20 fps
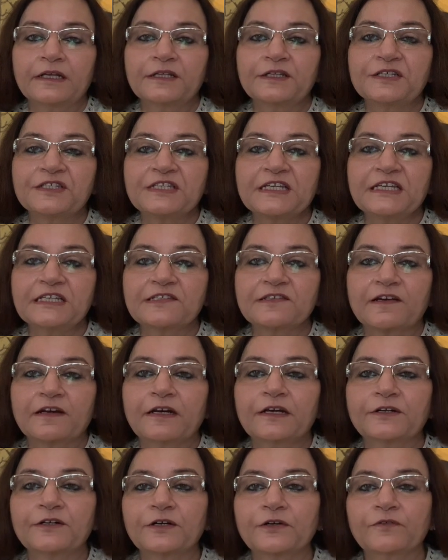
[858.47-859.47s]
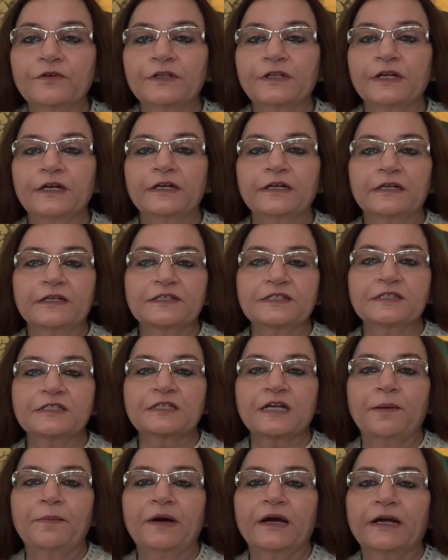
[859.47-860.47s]
disease related with
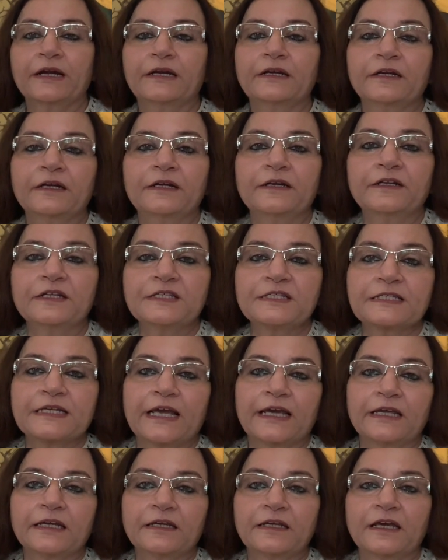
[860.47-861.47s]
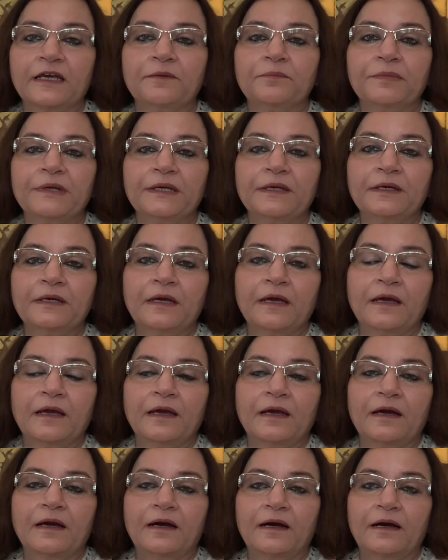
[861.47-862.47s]
stomach and intestine can be
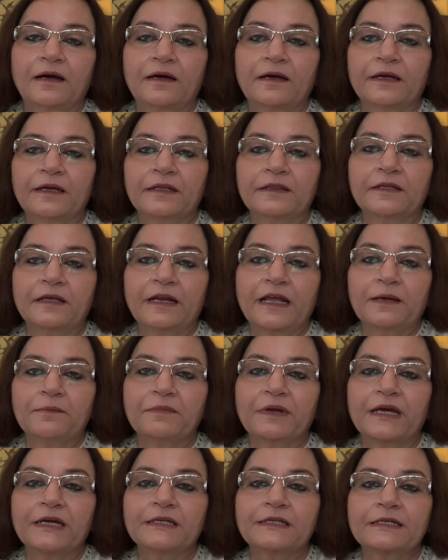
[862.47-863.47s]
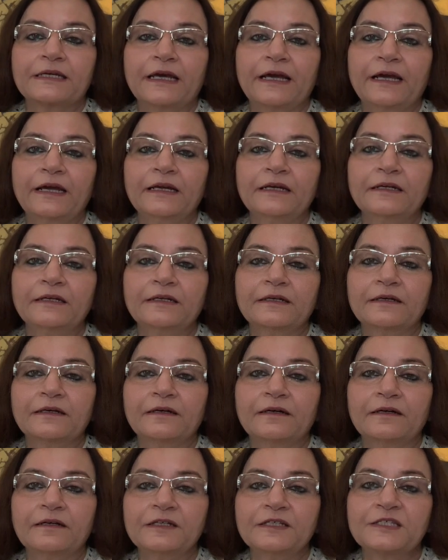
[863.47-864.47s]
in the limelight, and
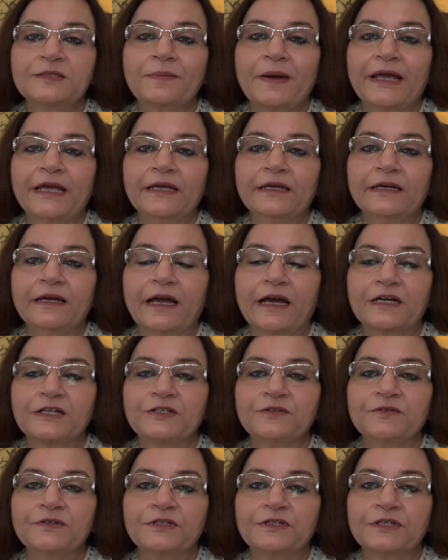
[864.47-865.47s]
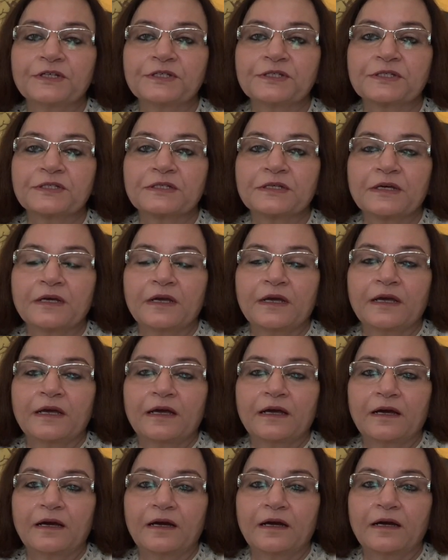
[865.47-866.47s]
spying activities
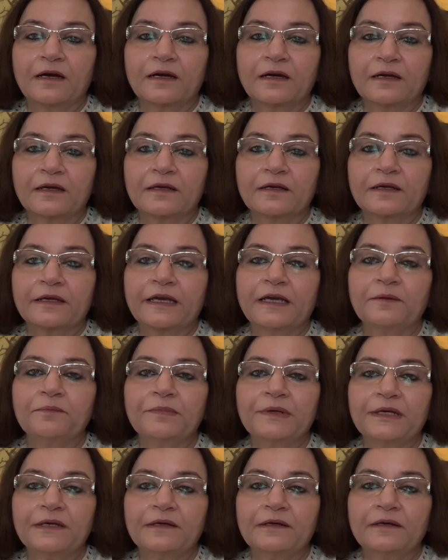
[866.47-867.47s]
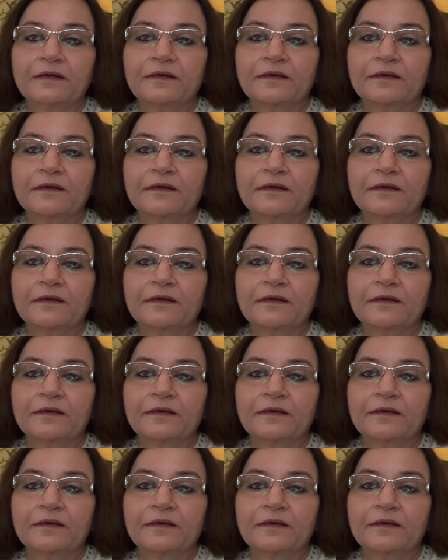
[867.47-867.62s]
can be